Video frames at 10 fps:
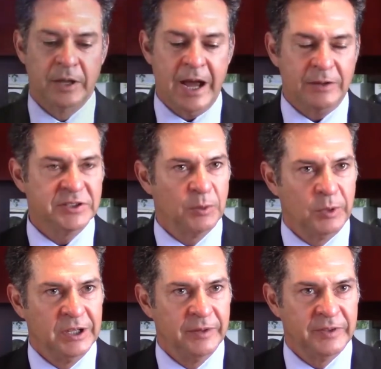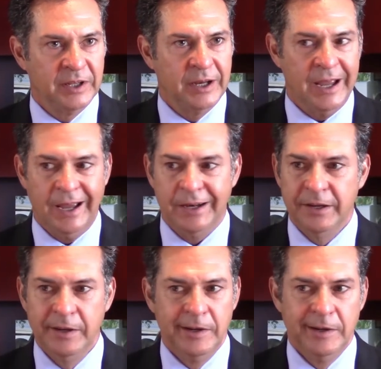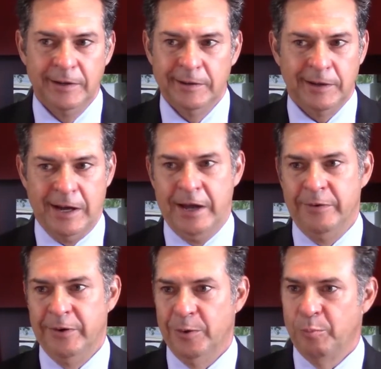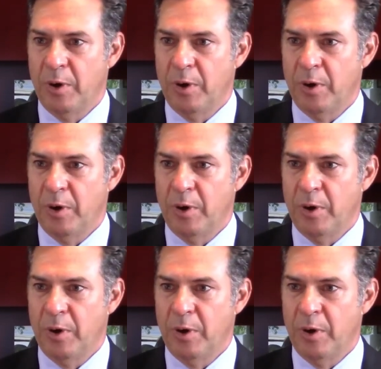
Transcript: the house that we lived in had, I don't know,